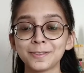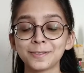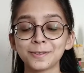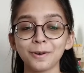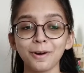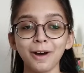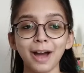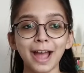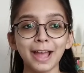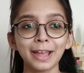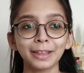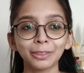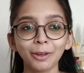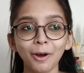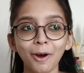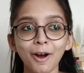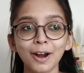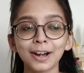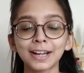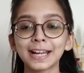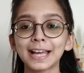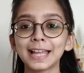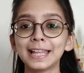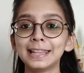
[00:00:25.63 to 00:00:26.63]
So I
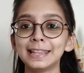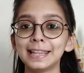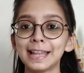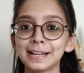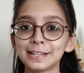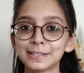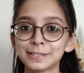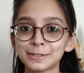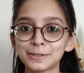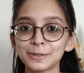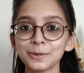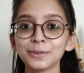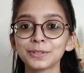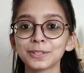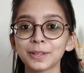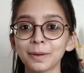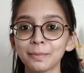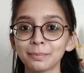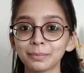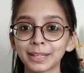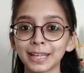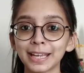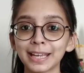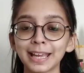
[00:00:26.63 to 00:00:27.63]
thought let's do
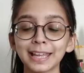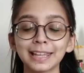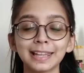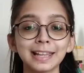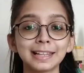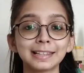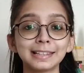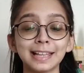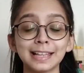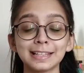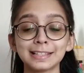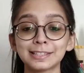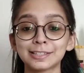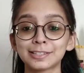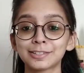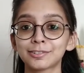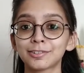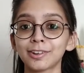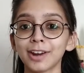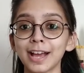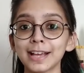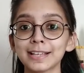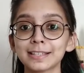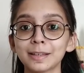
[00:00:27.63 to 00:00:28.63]
something and let's
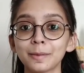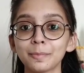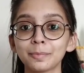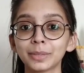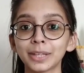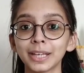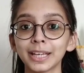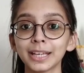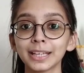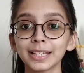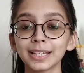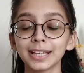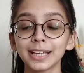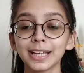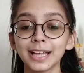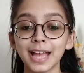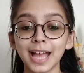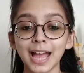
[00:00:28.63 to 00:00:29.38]
try something.